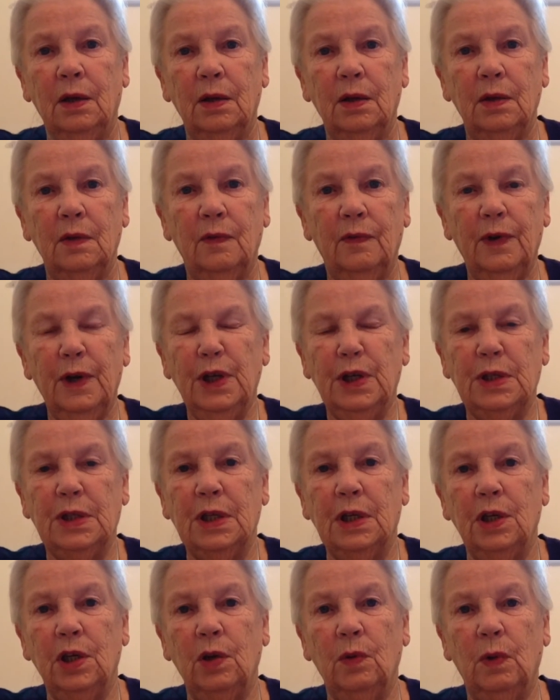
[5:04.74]
the first
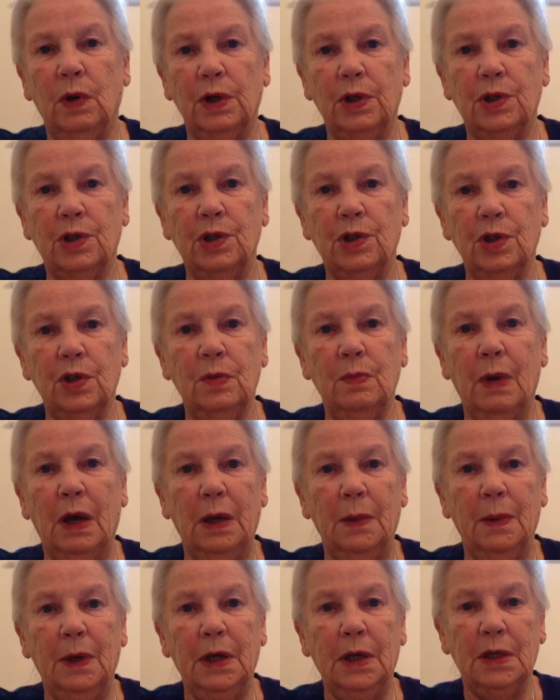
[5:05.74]
thing you want to do
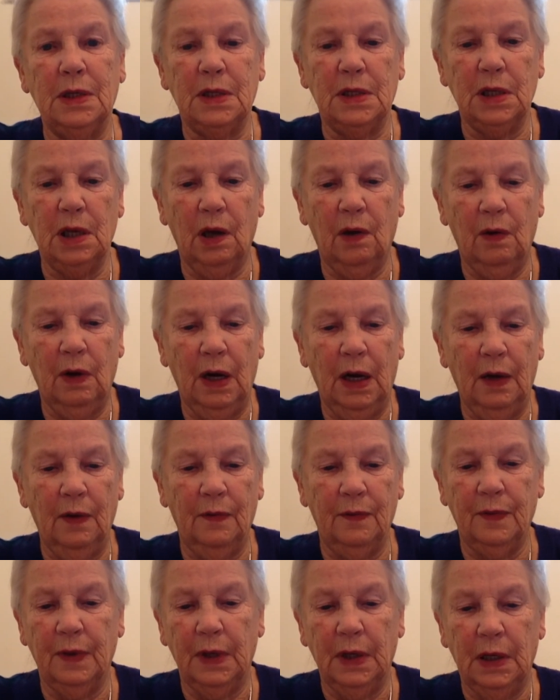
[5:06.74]
maybe is to go and
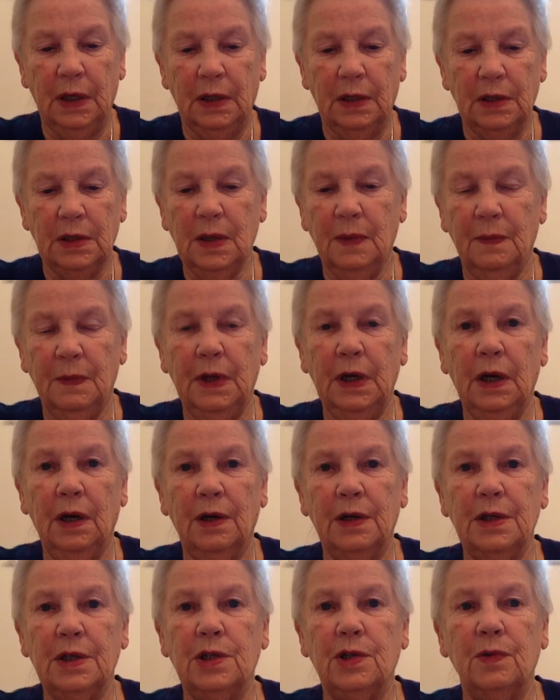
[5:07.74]
have something
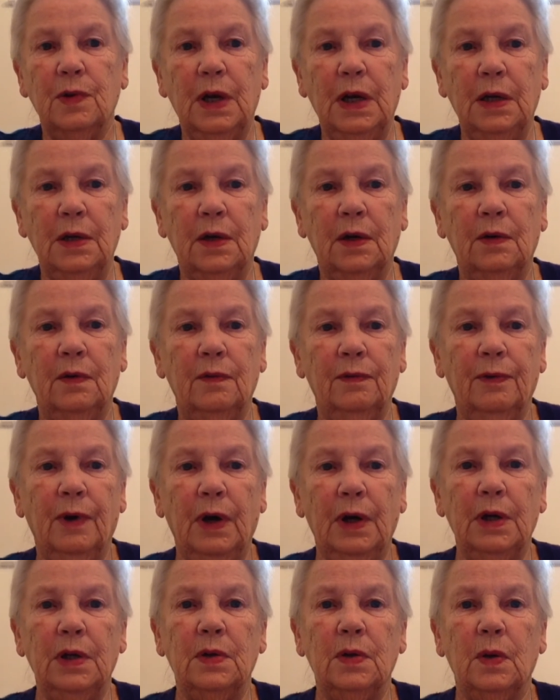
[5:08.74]
nice to eat and
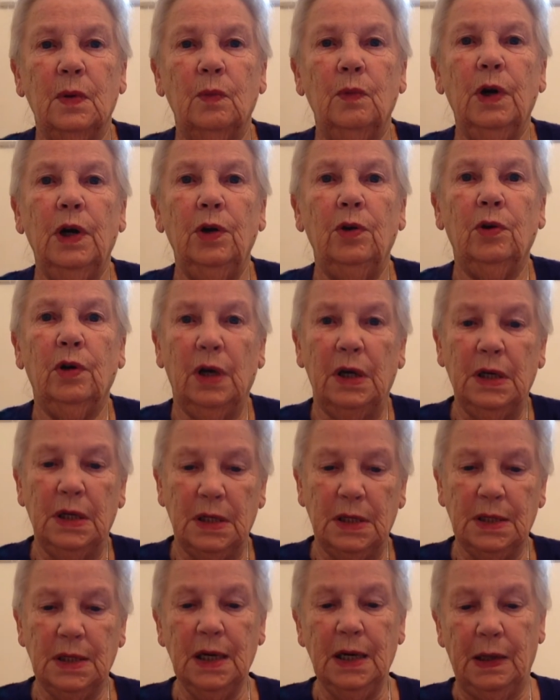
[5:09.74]
find where you're going to
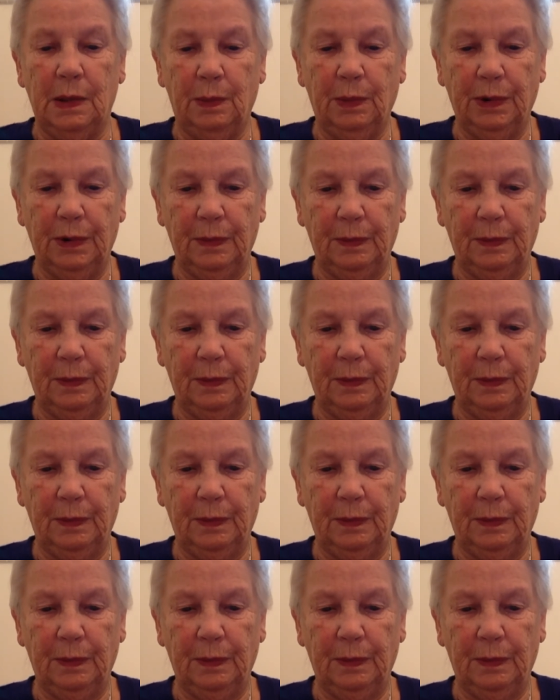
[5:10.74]
sleep.